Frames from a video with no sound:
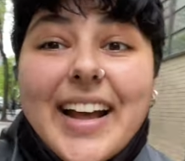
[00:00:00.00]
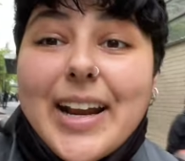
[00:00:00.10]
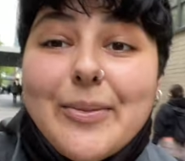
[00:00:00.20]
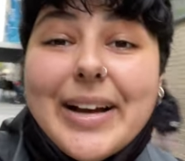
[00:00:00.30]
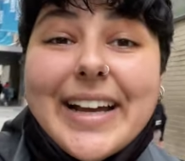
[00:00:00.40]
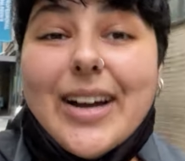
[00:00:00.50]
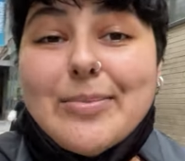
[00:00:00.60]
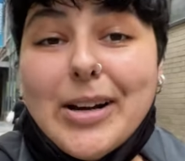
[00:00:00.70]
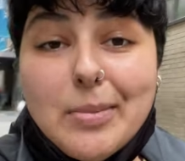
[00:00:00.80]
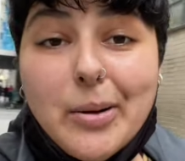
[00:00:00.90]
Anyway, I'm
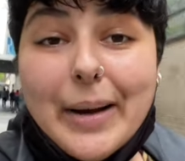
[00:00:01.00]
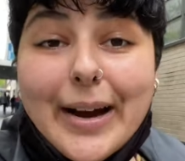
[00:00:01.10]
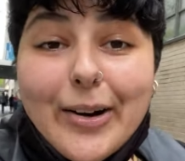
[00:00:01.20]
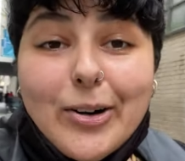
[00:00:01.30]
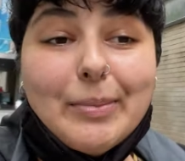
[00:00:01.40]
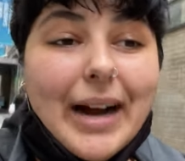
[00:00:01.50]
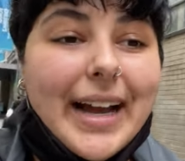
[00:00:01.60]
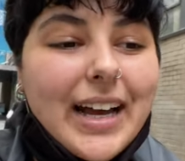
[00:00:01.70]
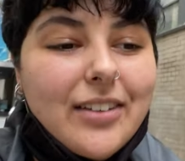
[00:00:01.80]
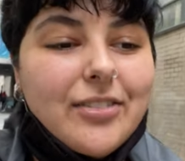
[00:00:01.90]
now on my way home. I
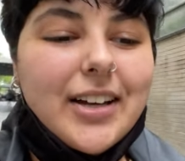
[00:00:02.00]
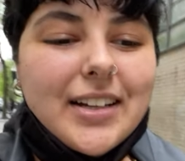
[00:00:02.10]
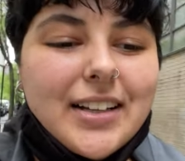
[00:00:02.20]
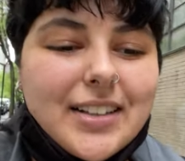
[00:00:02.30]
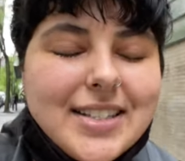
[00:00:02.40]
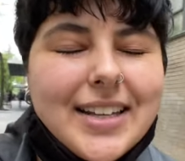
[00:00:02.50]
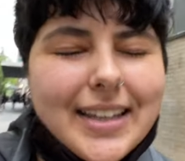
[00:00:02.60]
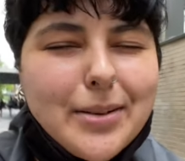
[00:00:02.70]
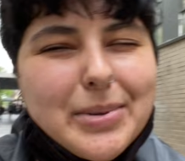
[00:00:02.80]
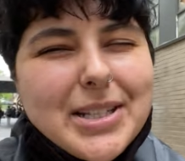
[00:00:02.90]
have a
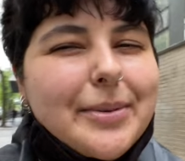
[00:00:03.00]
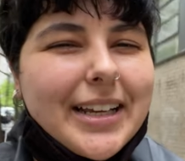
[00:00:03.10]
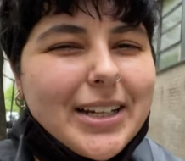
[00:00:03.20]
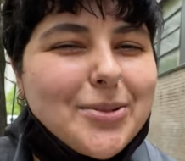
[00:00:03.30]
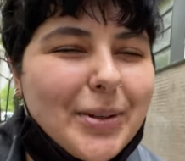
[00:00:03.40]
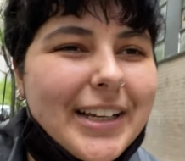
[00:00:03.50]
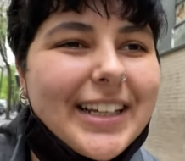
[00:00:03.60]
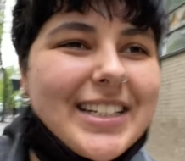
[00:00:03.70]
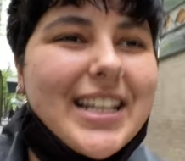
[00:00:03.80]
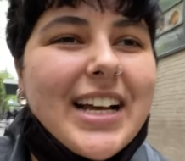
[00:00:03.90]
slightly busy weekend
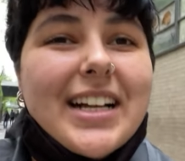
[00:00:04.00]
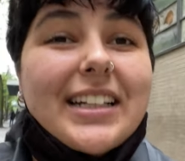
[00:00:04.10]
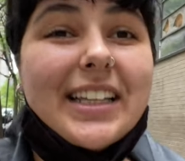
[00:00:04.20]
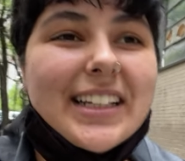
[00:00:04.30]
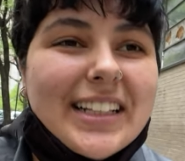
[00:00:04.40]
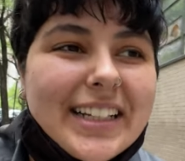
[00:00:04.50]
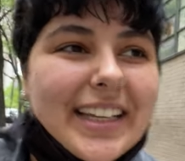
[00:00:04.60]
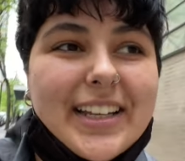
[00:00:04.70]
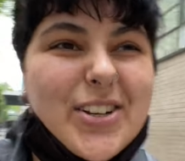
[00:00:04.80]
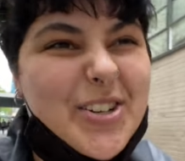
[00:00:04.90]
planned. Nothing like
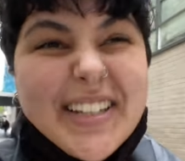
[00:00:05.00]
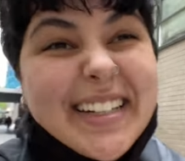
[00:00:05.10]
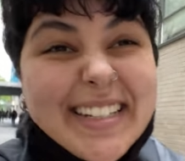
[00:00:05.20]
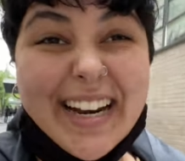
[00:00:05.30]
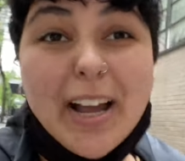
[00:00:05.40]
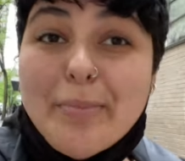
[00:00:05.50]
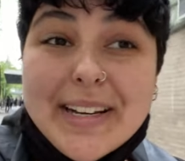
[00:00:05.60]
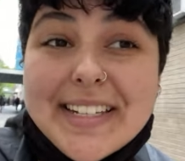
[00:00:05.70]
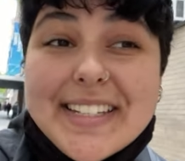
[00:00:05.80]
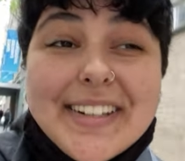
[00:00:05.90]
interesting is gonna
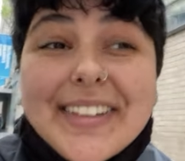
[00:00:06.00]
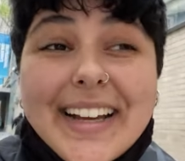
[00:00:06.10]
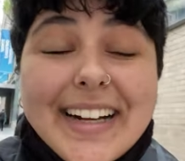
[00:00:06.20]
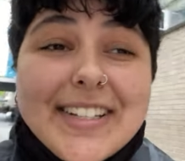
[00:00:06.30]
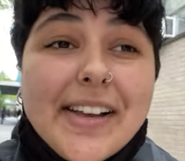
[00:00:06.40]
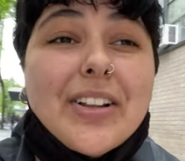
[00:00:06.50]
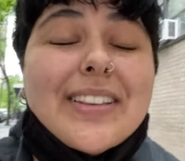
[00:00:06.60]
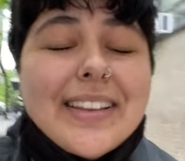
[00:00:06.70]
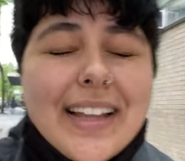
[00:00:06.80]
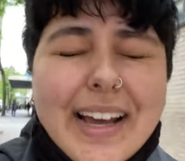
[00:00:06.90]
happen necessarily. I just have a
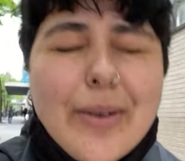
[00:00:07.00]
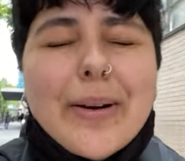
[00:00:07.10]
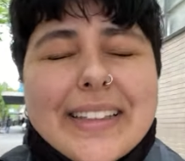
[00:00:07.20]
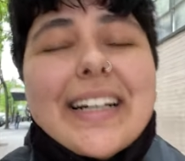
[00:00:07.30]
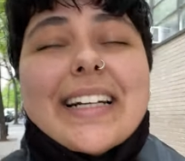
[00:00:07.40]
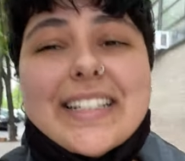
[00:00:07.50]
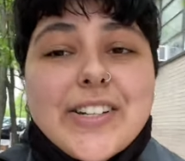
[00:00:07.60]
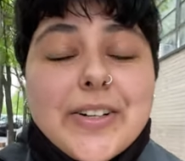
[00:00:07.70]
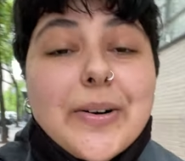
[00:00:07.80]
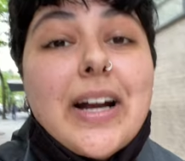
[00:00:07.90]
lot of work that I need to
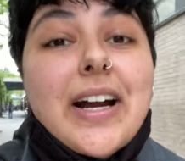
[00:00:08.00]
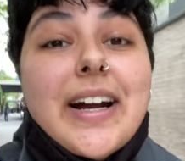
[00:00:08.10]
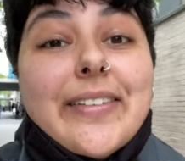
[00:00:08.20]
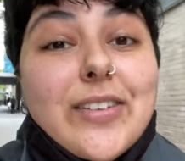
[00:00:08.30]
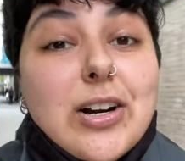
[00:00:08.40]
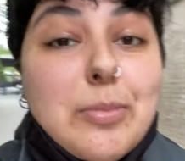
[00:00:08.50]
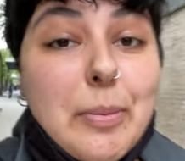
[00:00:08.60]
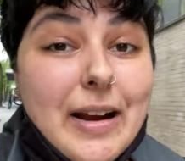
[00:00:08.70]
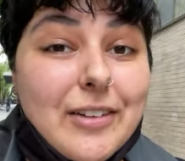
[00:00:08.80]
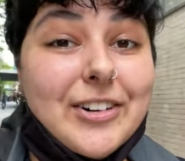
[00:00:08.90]
do in order to
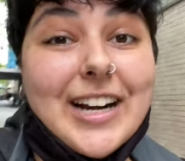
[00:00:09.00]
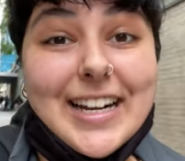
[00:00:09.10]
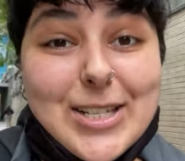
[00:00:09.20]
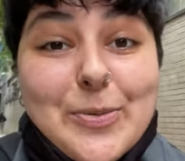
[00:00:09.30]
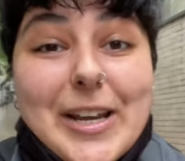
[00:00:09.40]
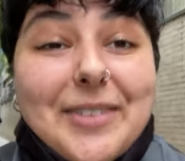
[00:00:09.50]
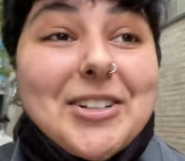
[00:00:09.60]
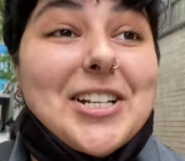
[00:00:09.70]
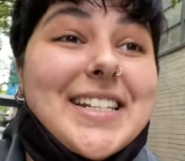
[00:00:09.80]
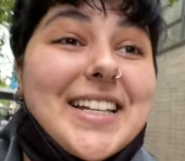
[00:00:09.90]
prepare for next week,
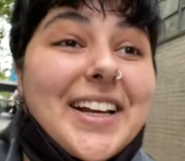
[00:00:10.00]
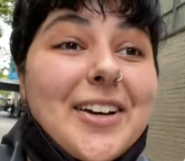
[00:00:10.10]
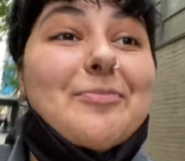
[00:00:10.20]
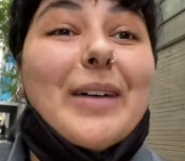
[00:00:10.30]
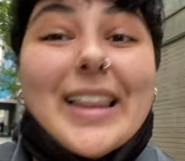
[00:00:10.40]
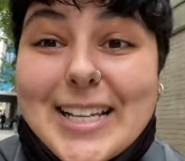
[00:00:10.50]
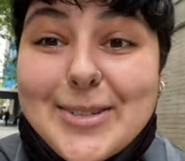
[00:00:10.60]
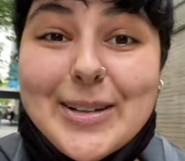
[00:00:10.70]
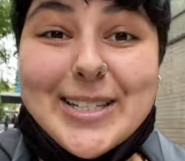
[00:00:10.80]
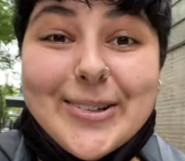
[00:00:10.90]
which is my last
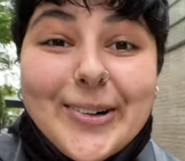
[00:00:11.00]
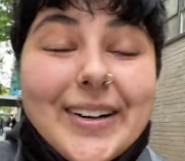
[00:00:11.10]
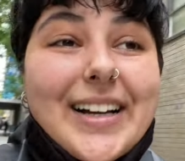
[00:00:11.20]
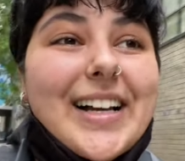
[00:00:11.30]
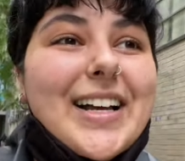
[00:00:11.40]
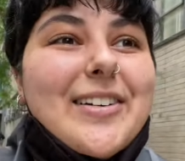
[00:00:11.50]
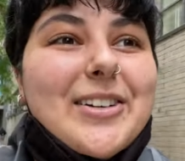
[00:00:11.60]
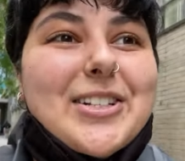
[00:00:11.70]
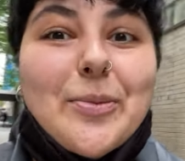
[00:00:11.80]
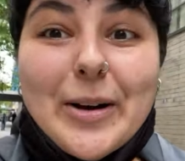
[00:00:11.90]
week of school,
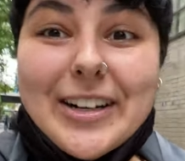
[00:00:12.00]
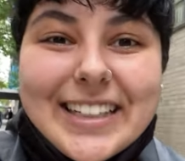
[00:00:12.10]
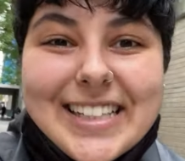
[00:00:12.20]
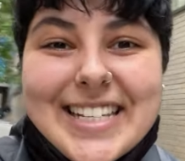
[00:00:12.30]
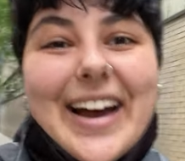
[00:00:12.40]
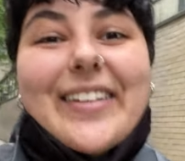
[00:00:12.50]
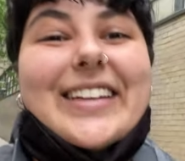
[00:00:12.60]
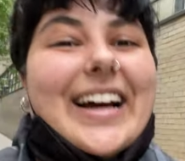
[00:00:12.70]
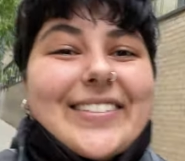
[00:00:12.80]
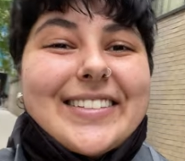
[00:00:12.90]
which is a weird thing to say out
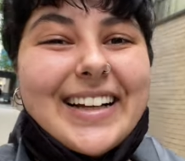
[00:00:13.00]
loud.